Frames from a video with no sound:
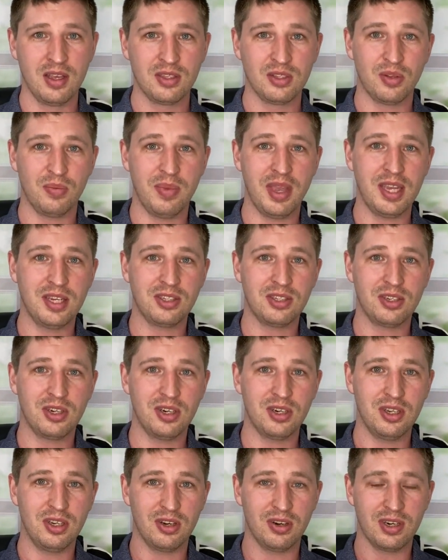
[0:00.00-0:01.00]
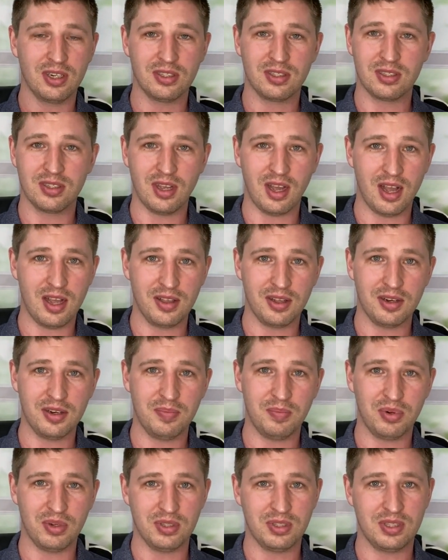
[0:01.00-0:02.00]
So make sure your
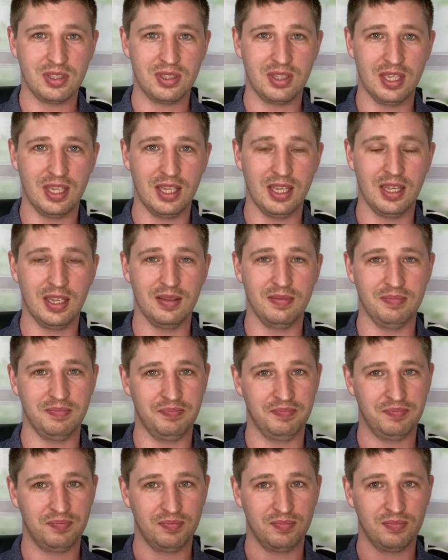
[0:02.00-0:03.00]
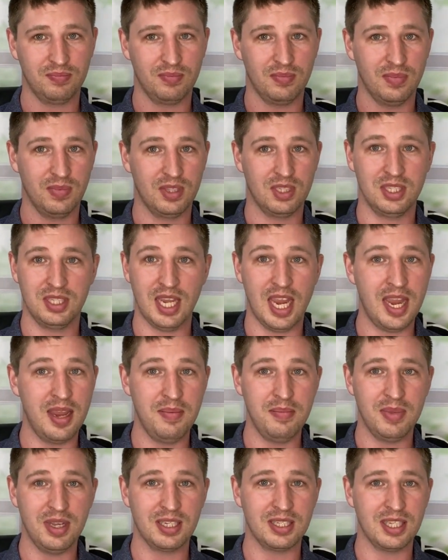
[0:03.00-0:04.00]
installer puts the
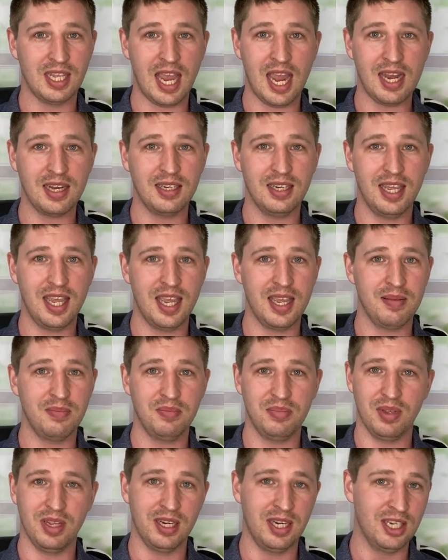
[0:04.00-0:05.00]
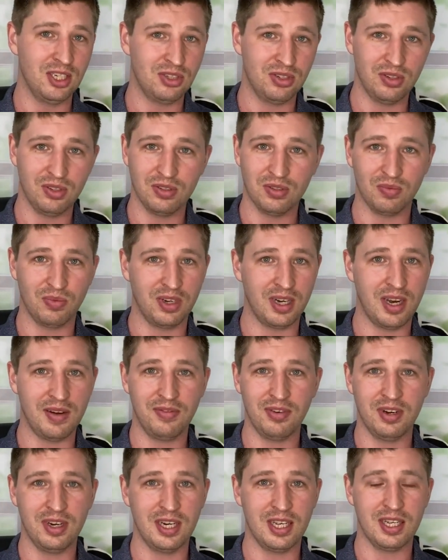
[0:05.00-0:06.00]
same exact name, initials,
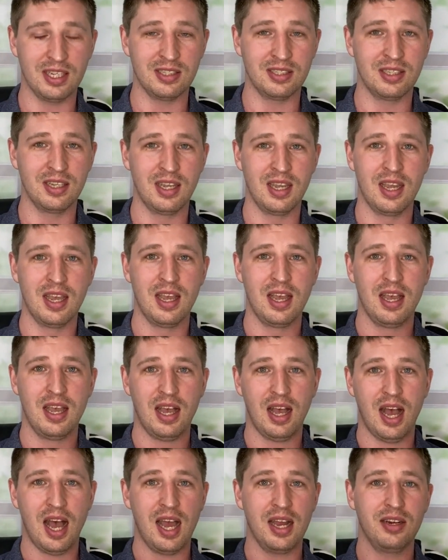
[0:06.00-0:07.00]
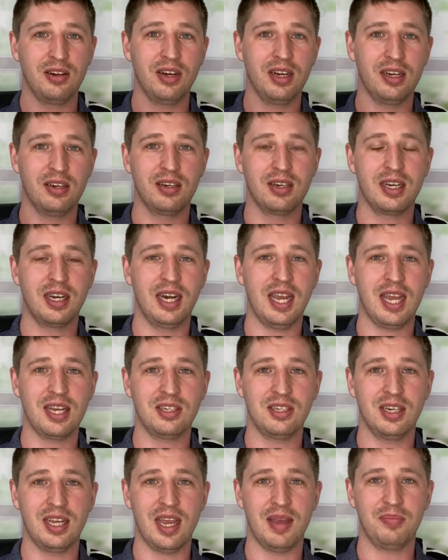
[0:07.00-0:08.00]
whatever it is, on your
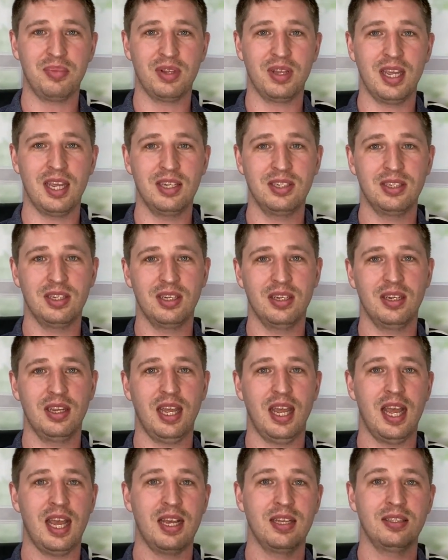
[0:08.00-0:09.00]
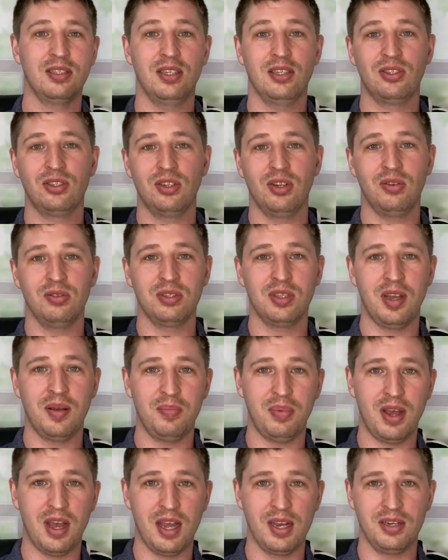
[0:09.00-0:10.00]
interconnection application as it shows
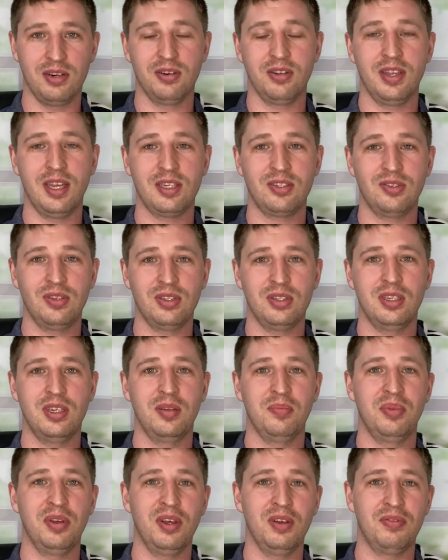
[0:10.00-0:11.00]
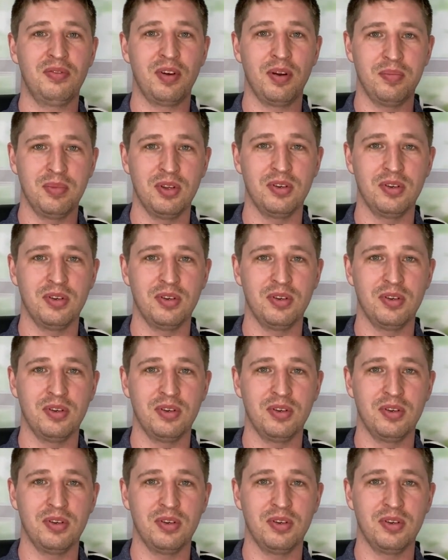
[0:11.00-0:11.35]
up on your electricity bill from